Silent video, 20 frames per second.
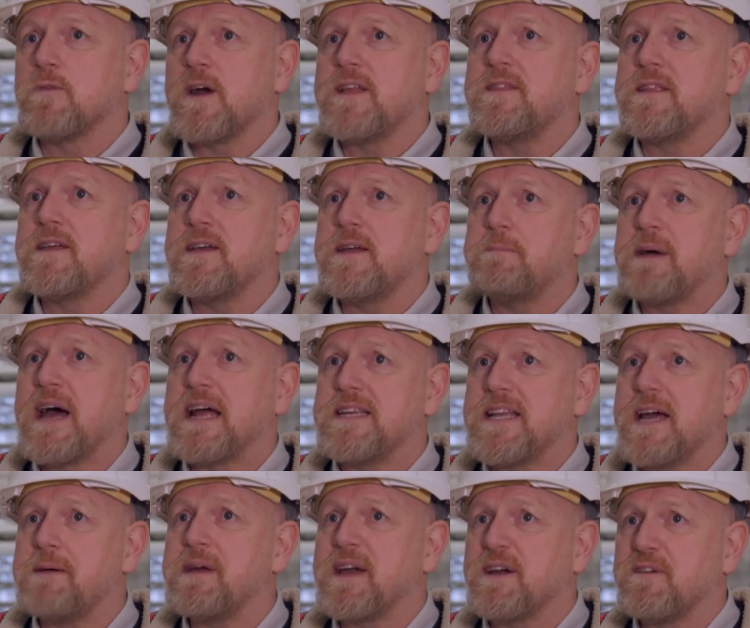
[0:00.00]
When the
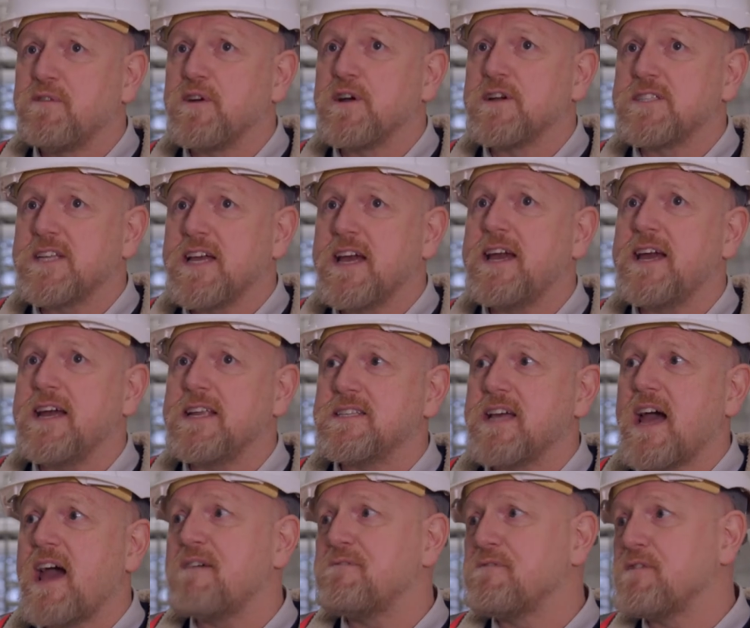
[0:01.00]
pandemic first hit,
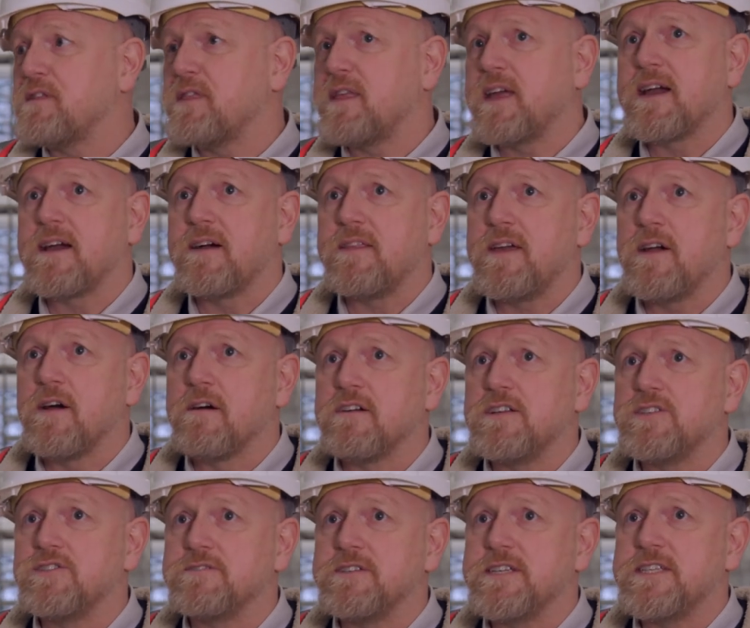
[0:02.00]
everything at the
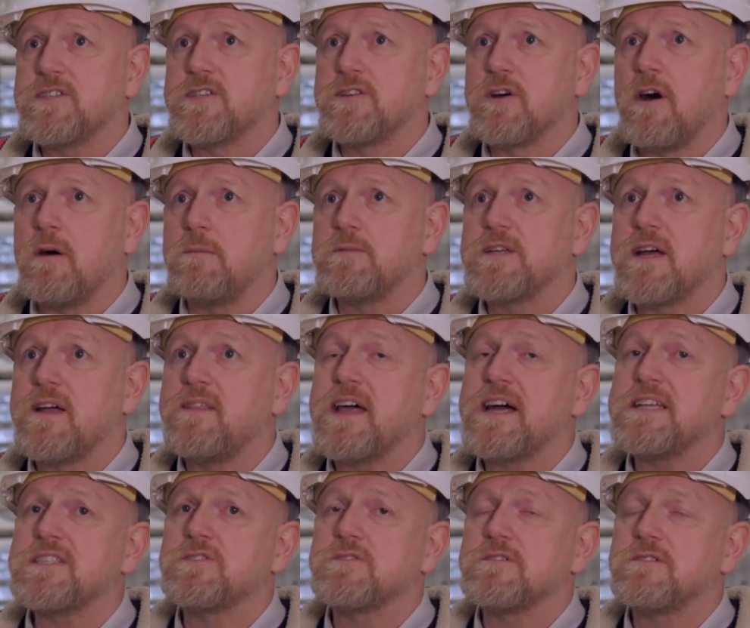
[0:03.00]
orangery stopped, and
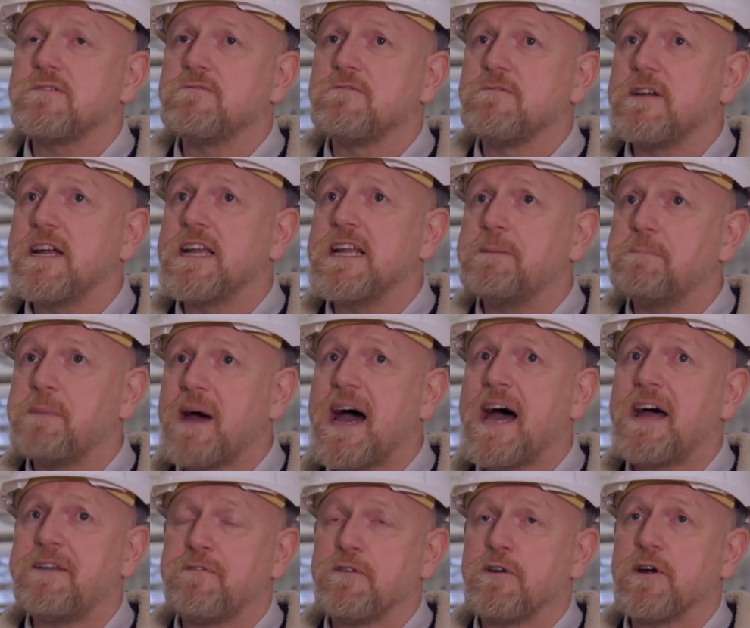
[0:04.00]
that's really
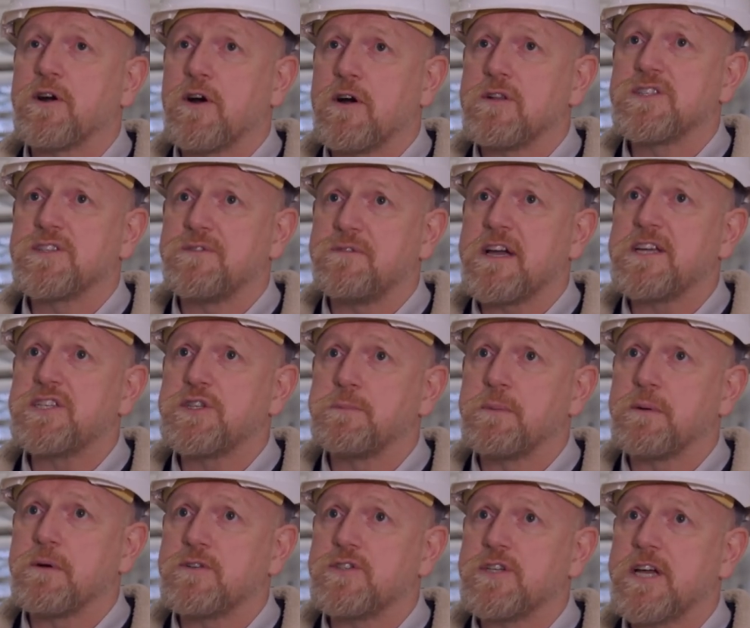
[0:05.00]
bad for a conservation
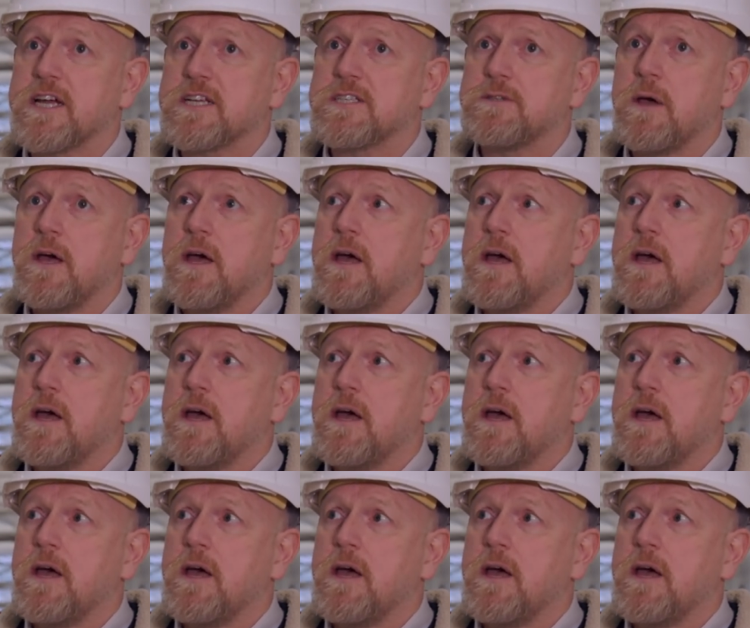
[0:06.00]
project